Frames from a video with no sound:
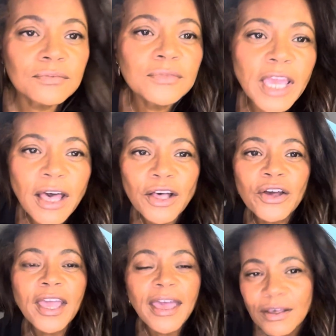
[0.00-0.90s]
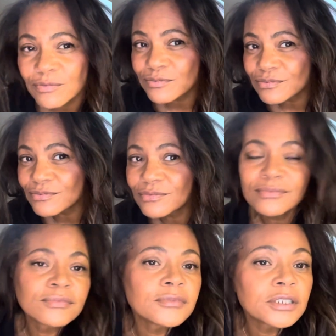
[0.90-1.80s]
yeah, okay,
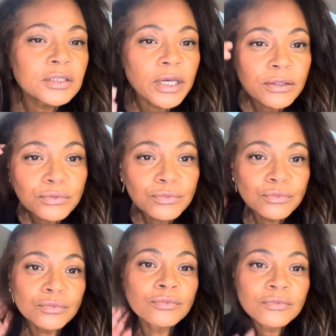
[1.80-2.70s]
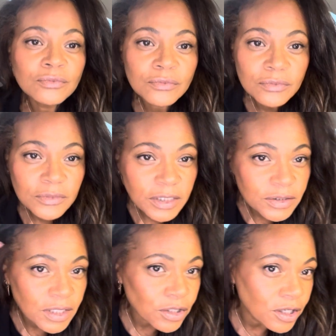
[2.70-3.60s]
that's it. How does
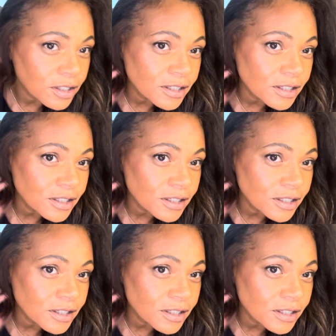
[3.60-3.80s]
that look?